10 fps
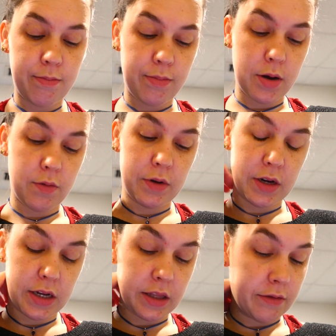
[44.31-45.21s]
but we're
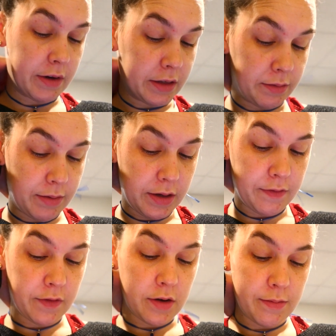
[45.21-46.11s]
gonna get the recipe
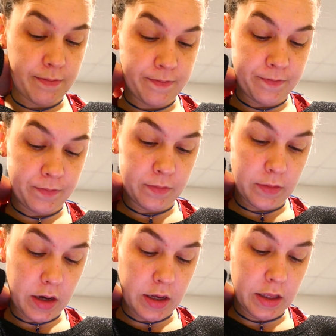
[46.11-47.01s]
from
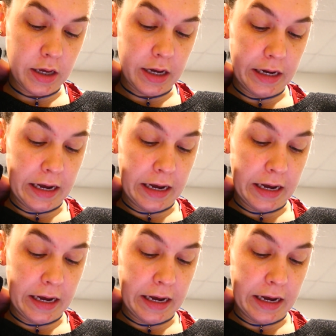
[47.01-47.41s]
online.